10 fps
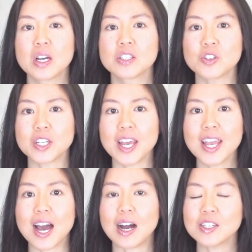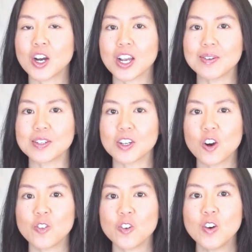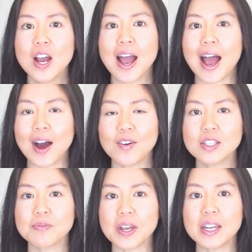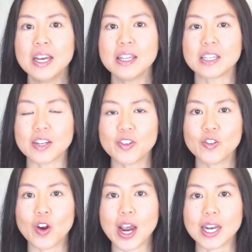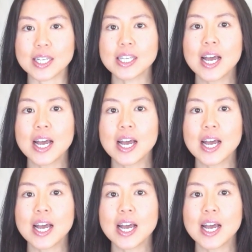So today I'm talking about tofu, how it's made, the different varieties,